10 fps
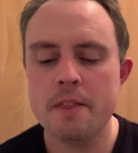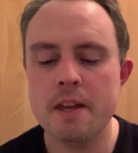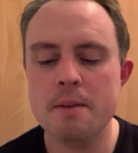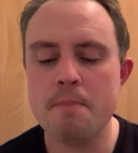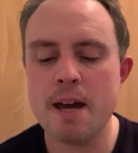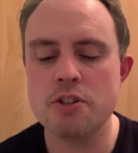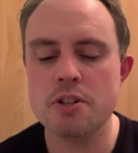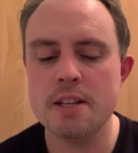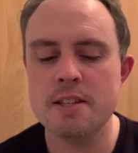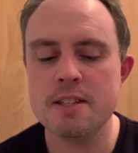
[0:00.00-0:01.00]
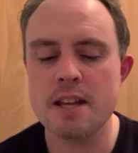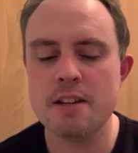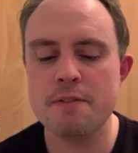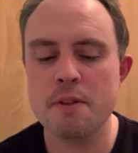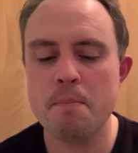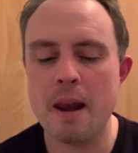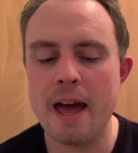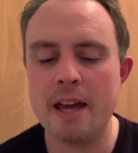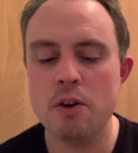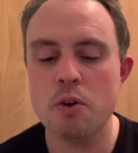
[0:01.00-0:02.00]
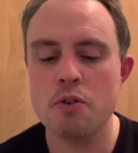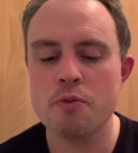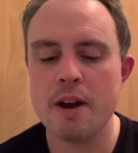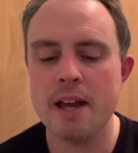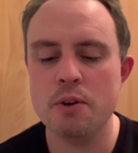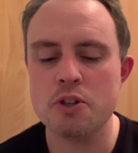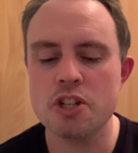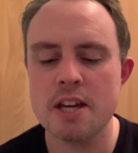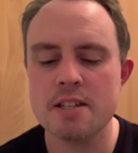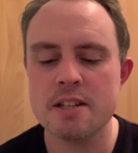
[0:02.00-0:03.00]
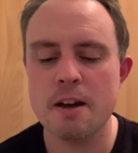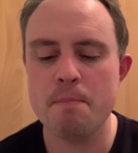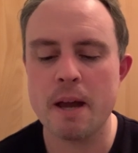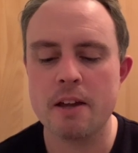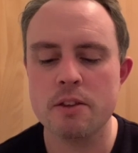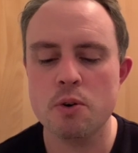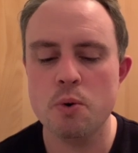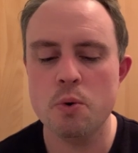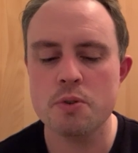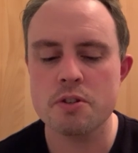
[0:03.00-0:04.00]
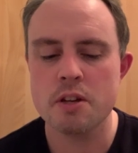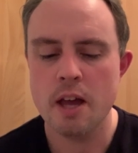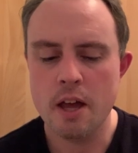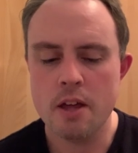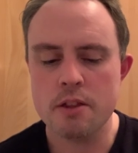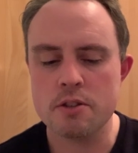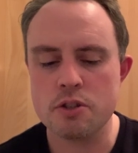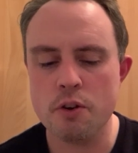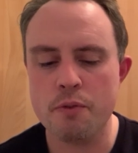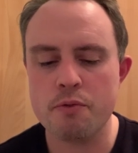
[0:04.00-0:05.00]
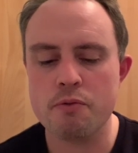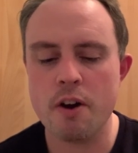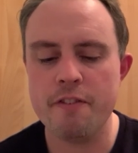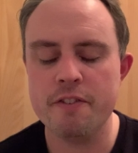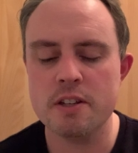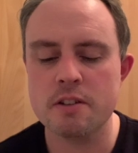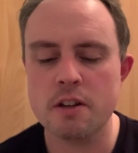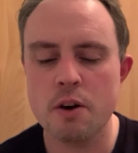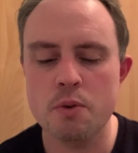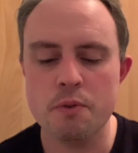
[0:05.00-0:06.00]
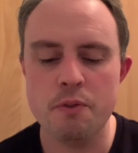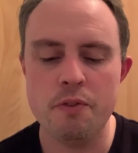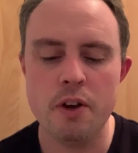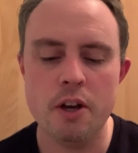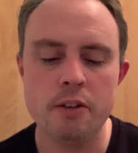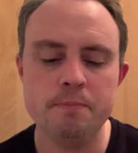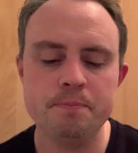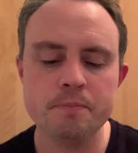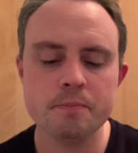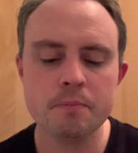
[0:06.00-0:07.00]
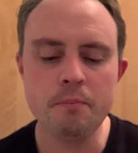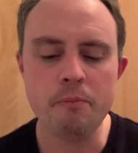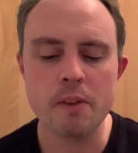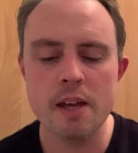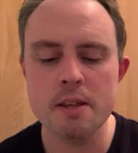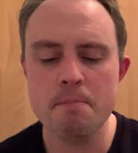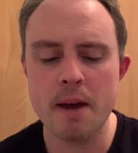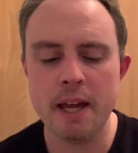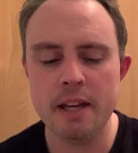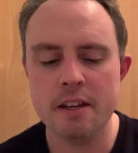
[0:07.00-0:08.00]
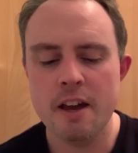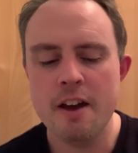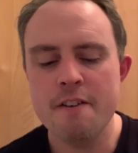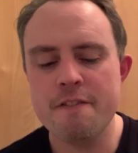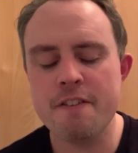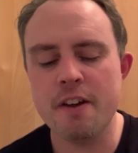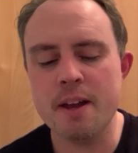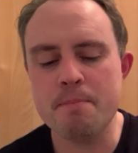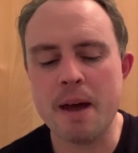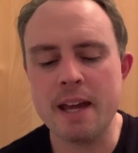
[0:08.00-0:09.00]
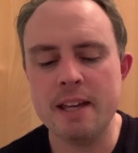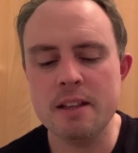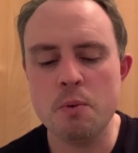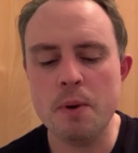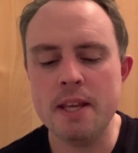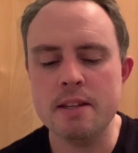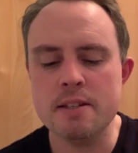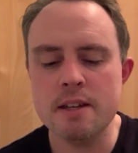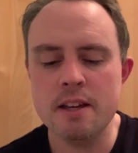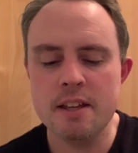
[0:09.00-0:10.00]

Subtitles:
Then imagine instead of the black or grey or chestnut back of the horse, the soft roughness of golden fur, and the mane flying back in the wind.